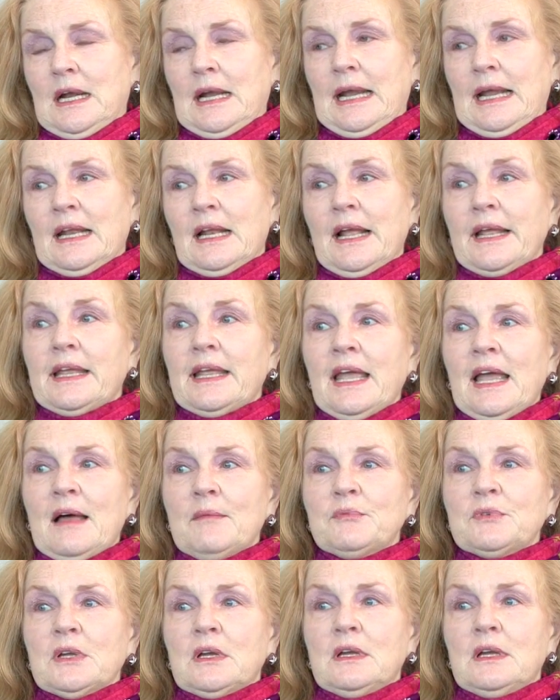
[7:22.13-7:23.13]
And I
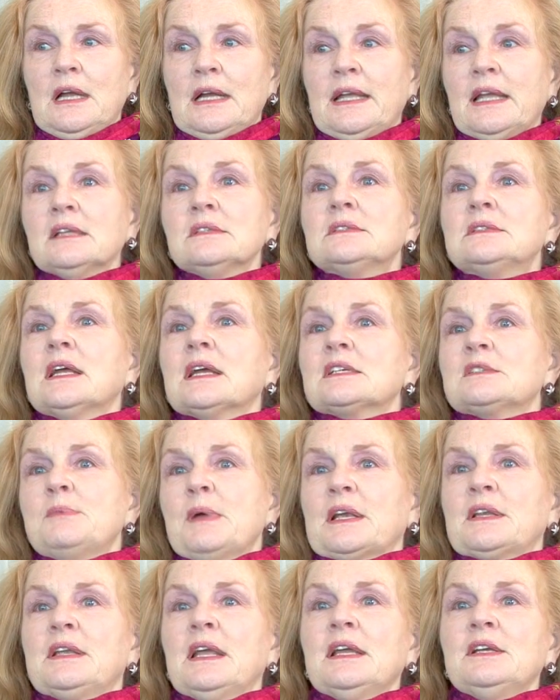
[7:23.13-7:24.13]
kept, against
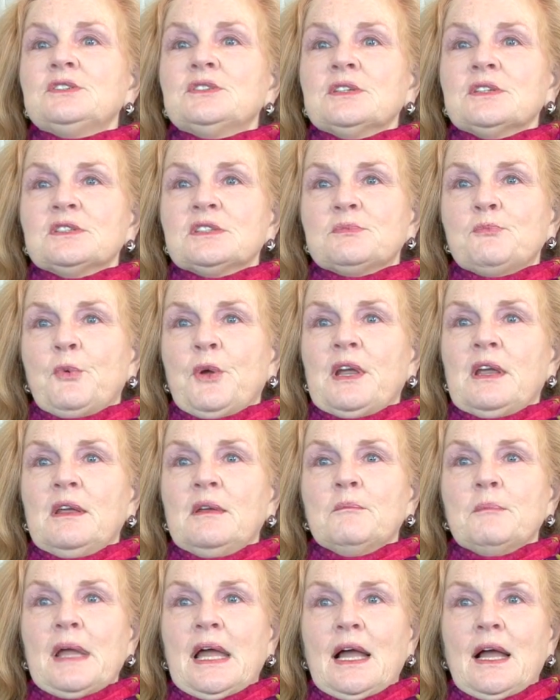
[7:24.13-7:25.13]
expectations,
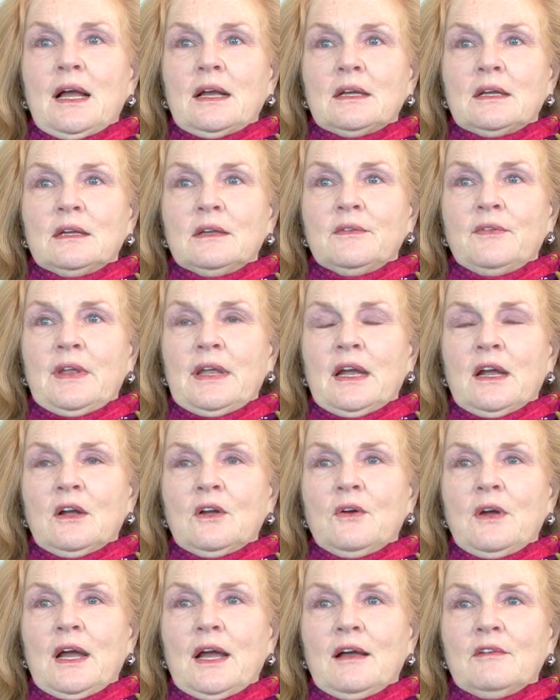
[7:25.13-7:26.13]
bringing back the
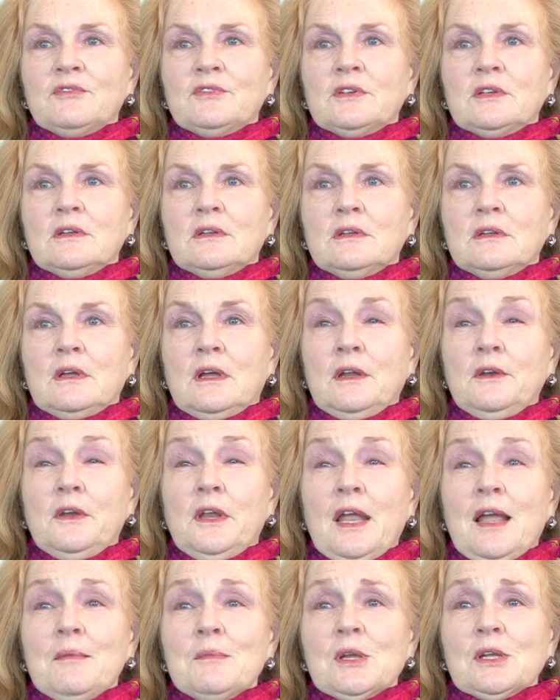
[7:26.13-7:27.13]
aircraft
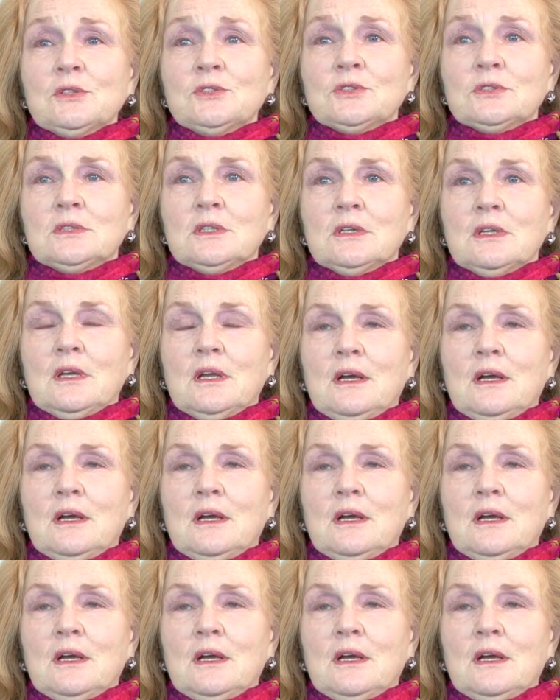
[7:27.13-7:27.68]
undamaged.